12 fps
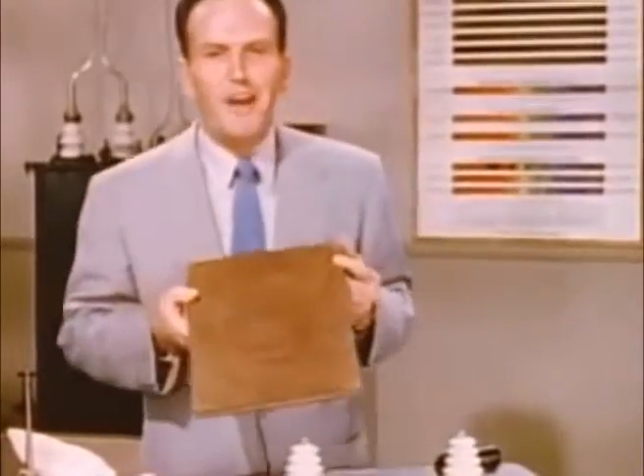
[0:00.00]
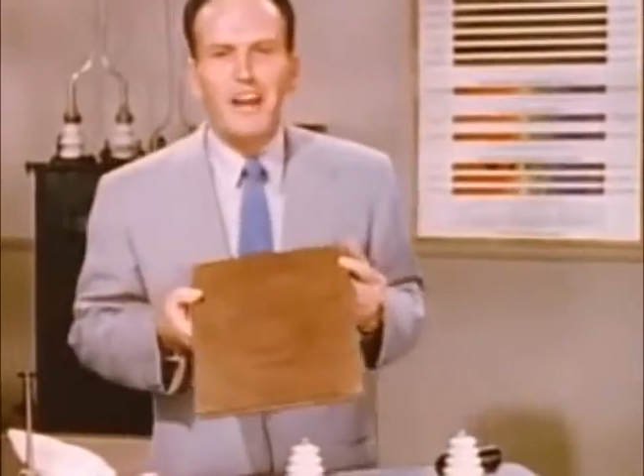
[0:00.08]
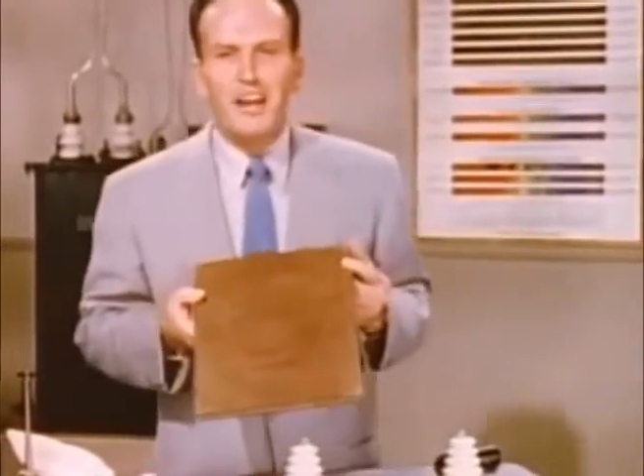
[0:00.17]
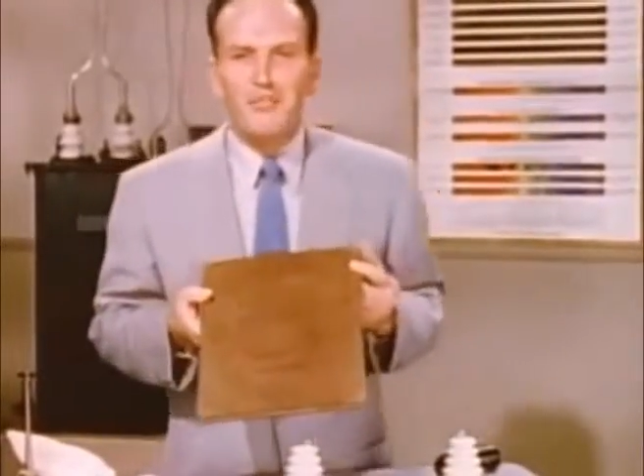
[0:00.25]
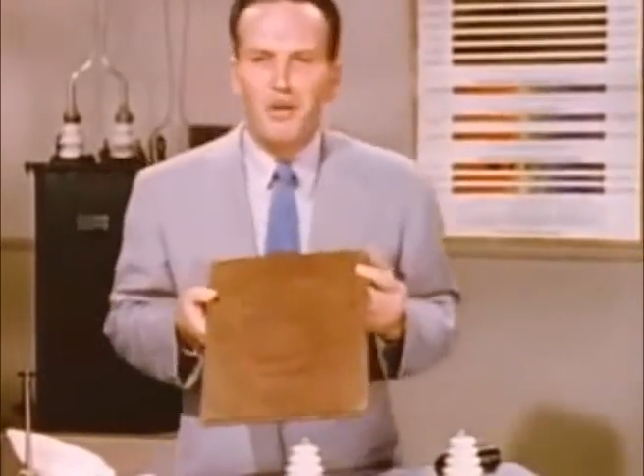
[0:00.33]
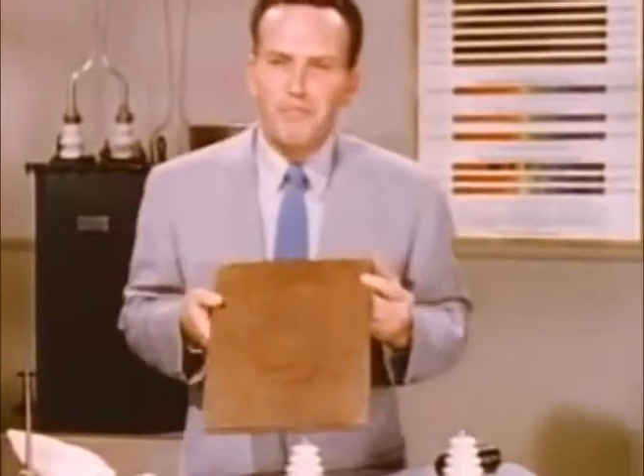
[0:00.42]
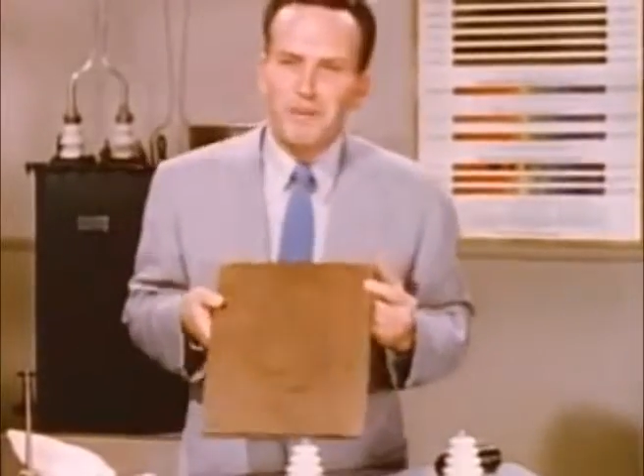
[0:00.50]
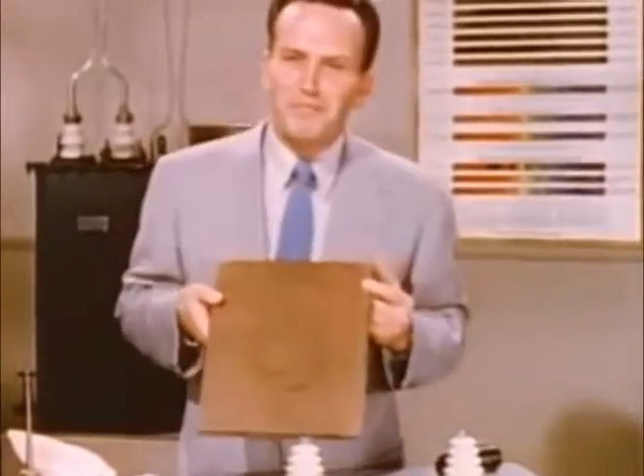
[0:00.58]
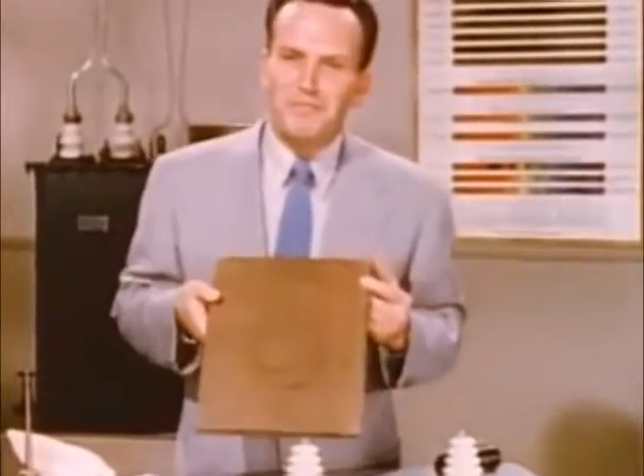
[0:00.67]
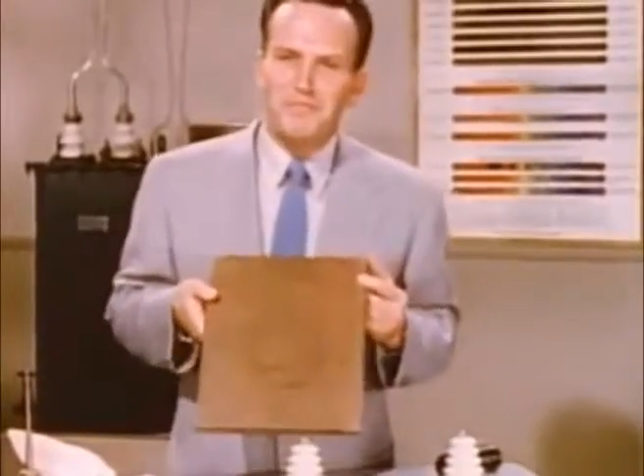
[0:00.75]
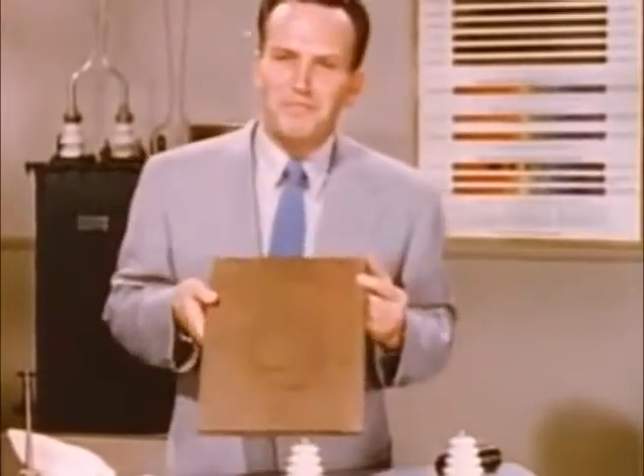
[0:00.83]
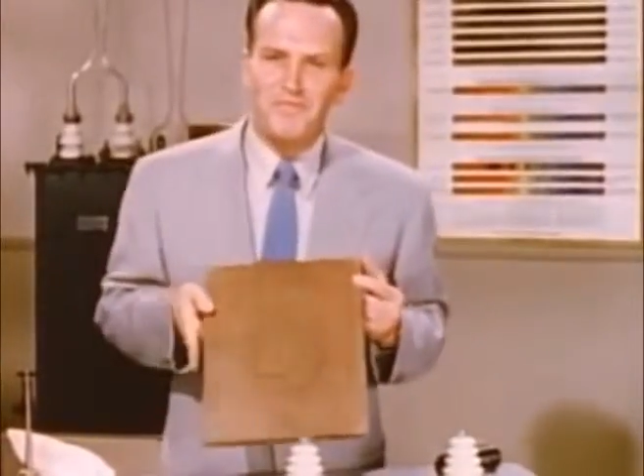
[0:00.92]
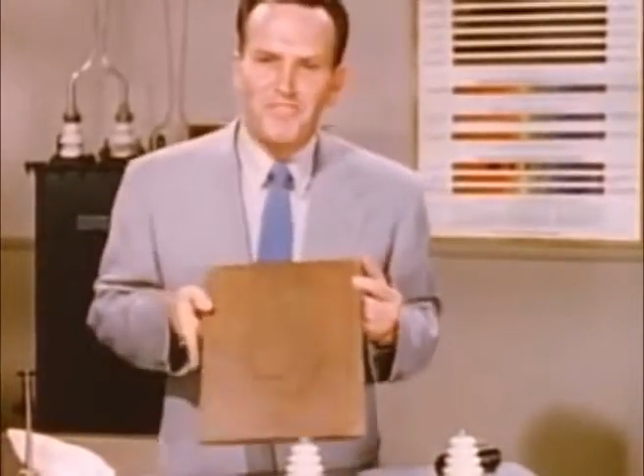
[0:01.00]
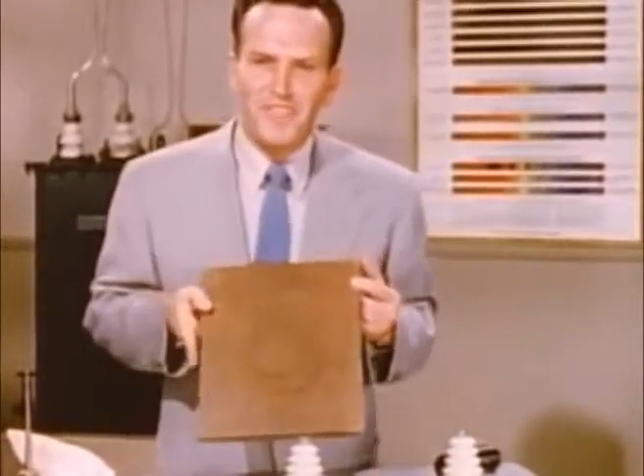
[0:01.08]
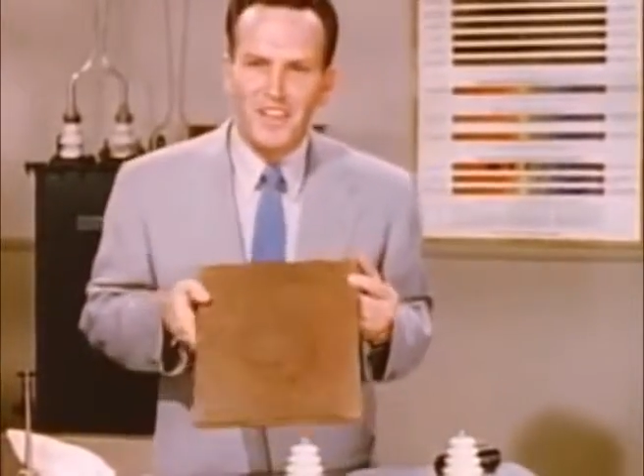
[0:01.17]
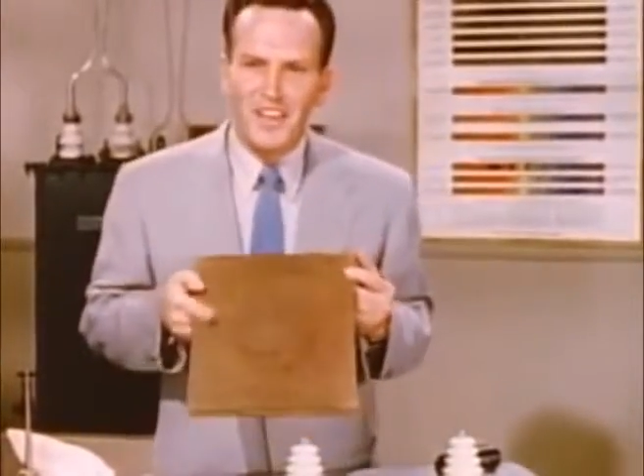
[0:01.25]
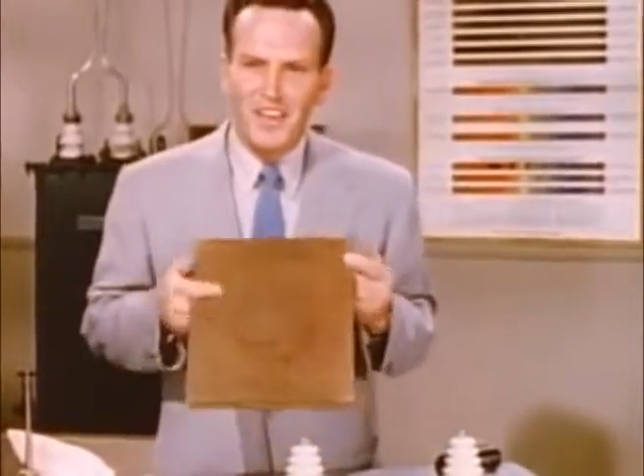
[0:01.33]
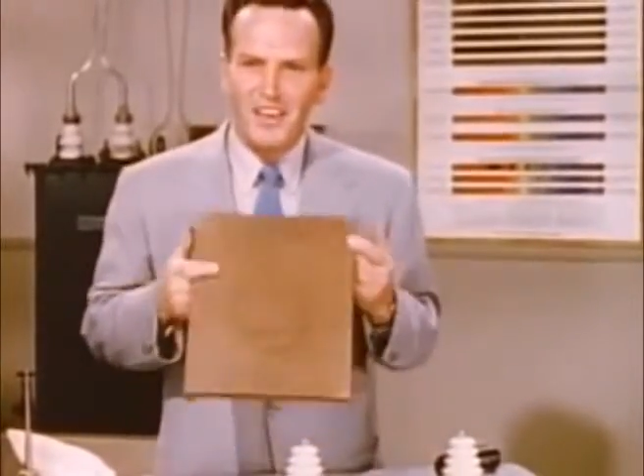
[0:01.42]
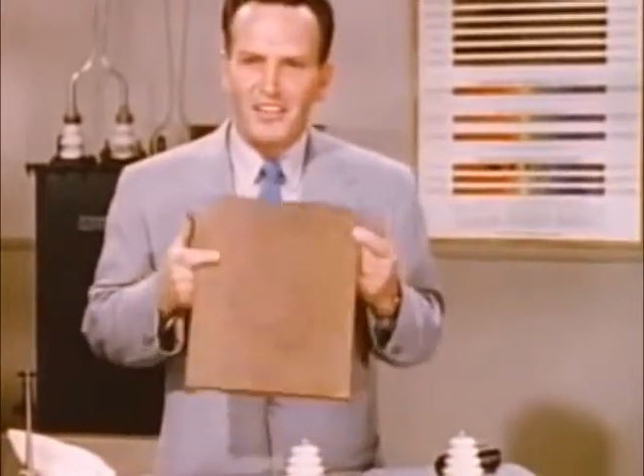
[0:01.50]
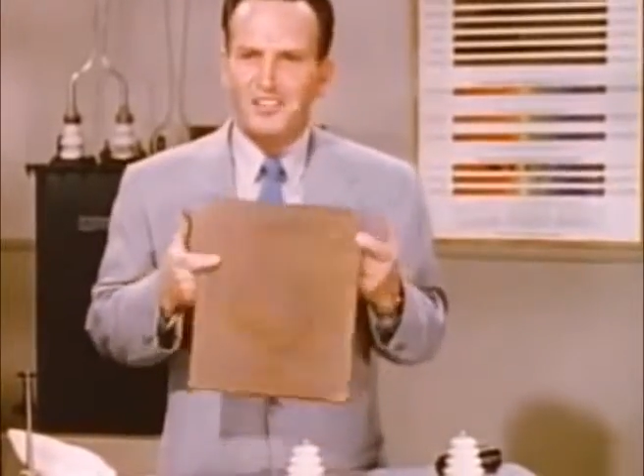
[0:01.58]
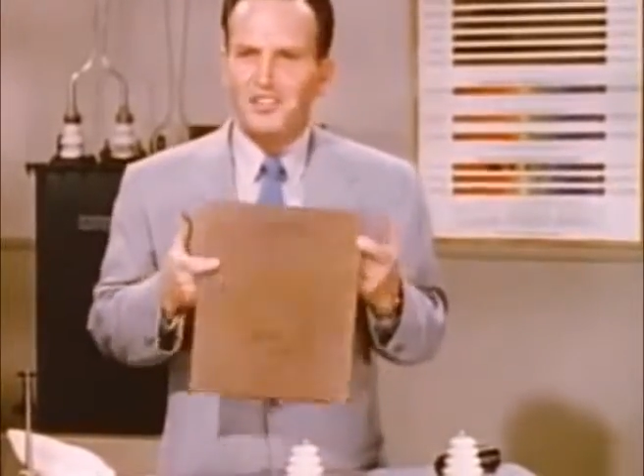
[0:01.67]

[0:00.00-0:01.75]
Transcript: the right equipment.